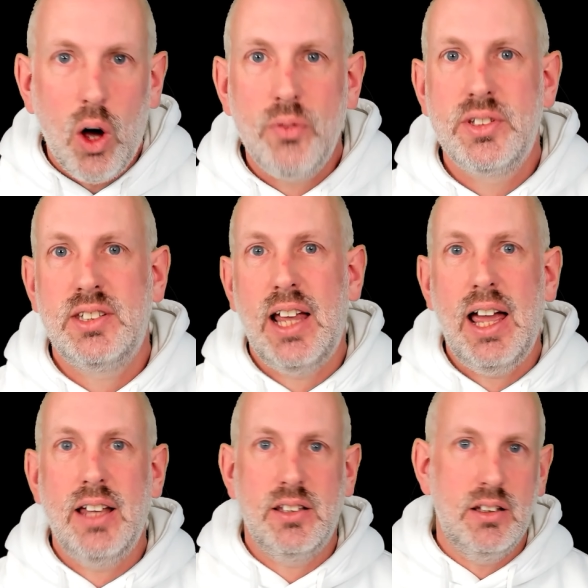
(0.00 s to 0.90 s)

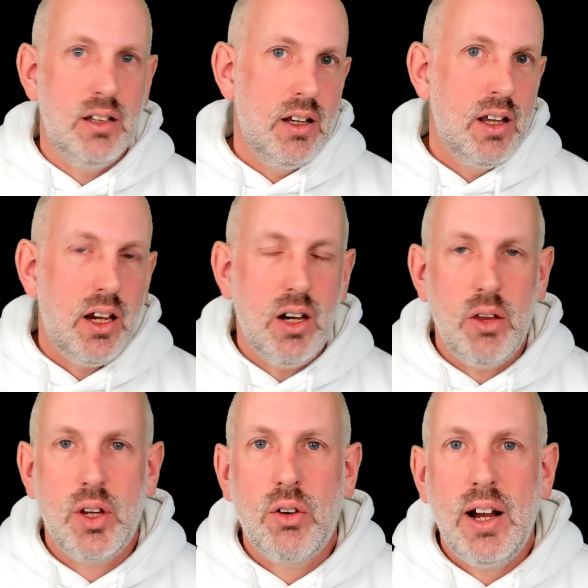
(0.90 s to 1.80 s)
Ofsted and,
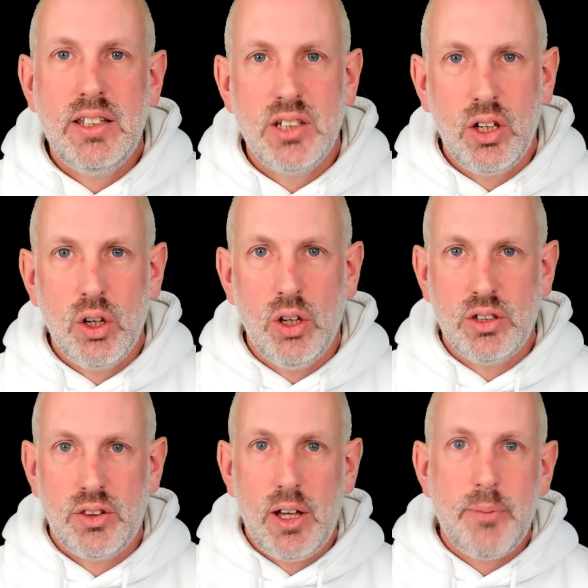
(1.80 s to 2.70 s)
the great and
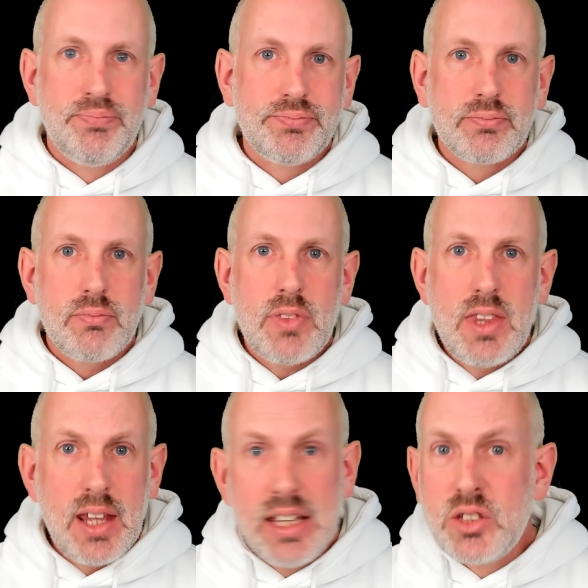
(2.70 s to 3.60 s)
good, that
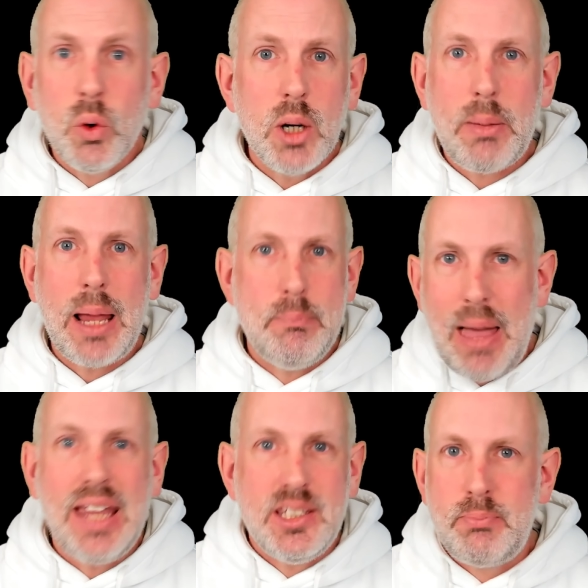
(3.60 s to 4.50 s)
it's all about
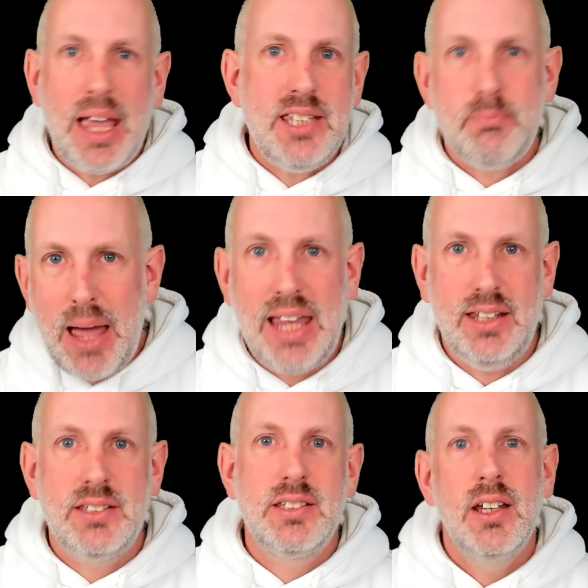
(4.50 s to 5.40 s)
pace, pace,
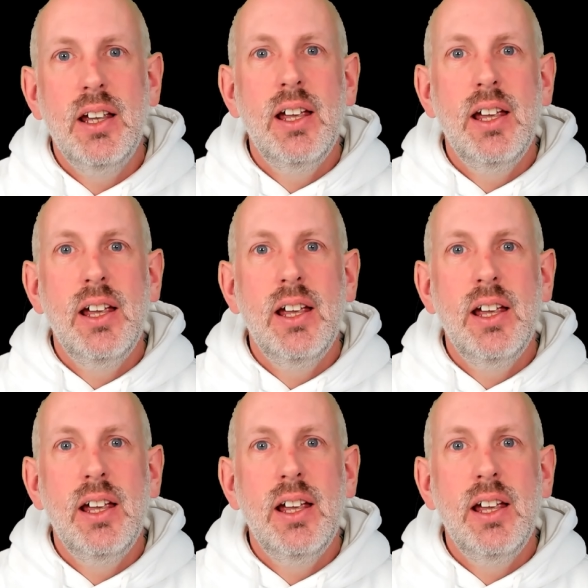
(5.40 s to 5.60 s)
pace.